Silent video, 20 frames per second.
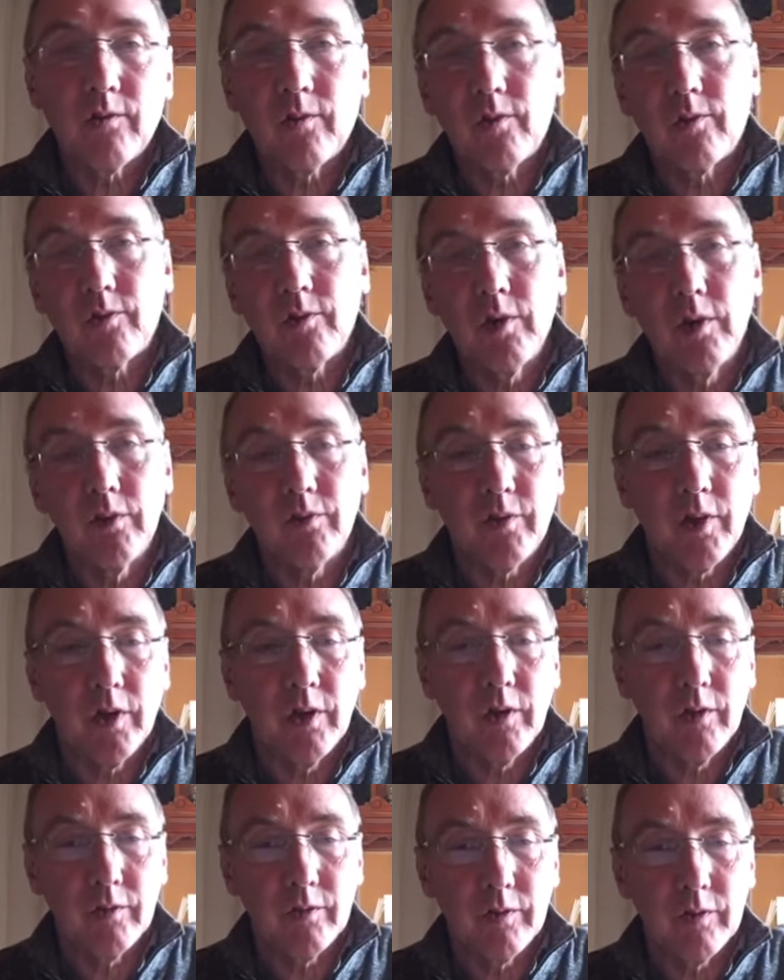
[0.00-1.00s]
to serve
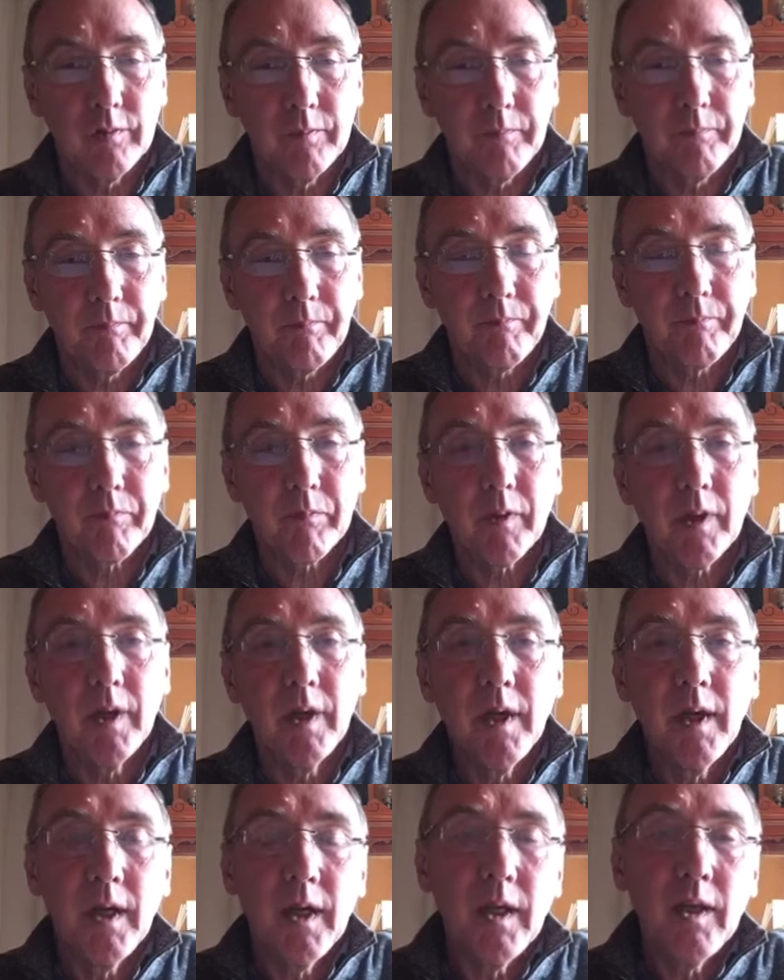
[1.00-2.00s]
God.
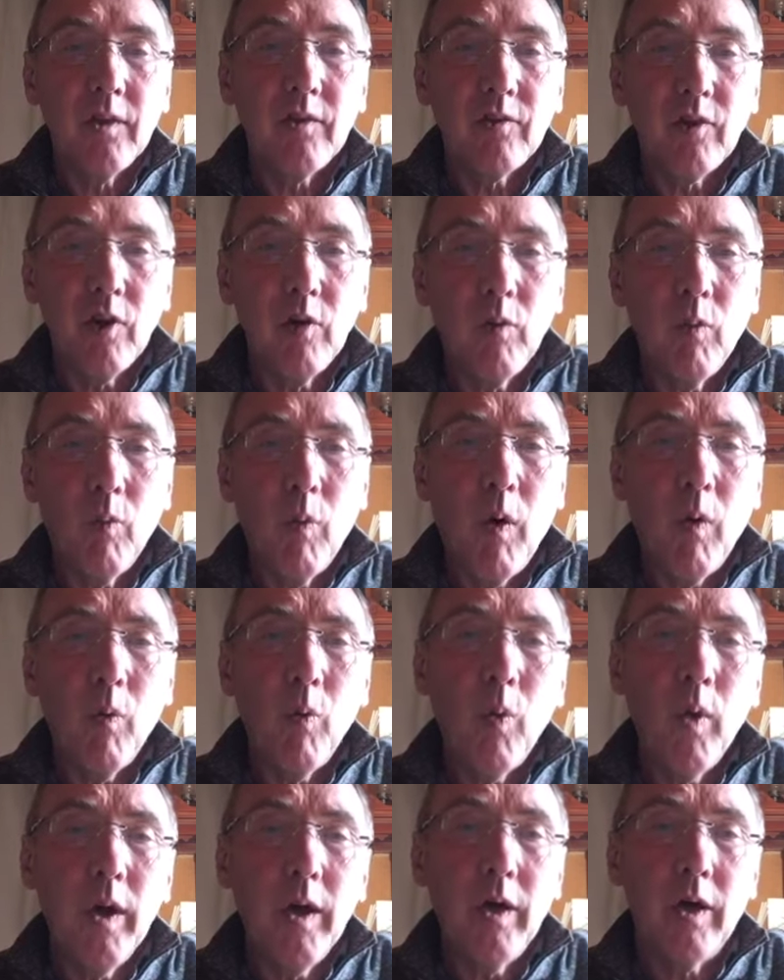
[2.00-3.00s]
So, what
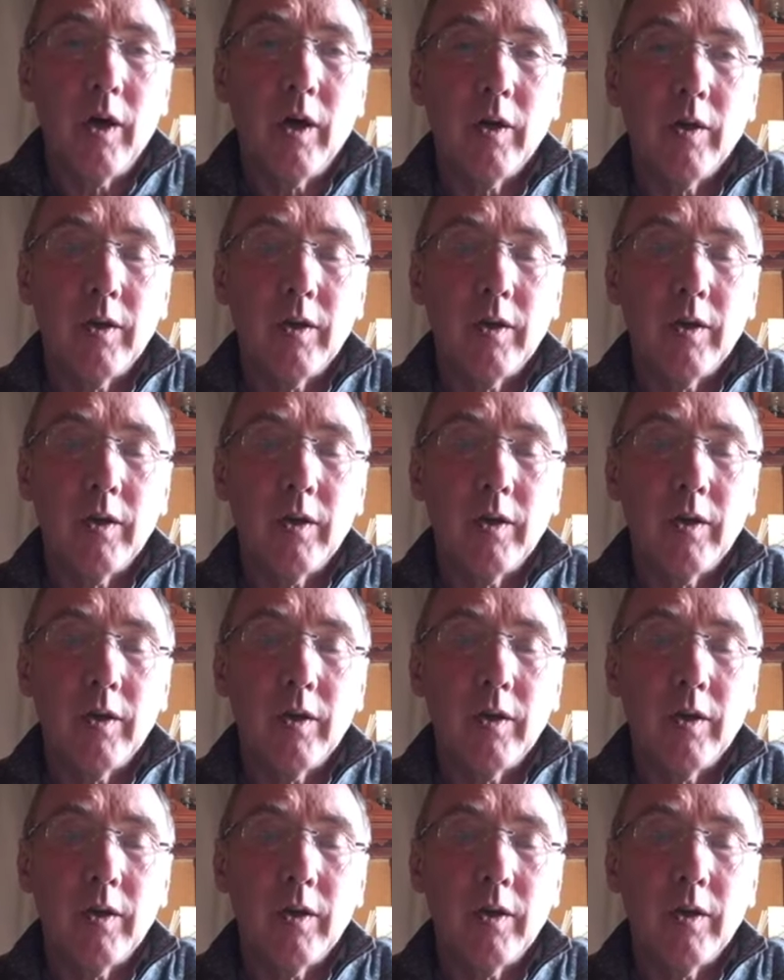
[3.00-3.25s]
were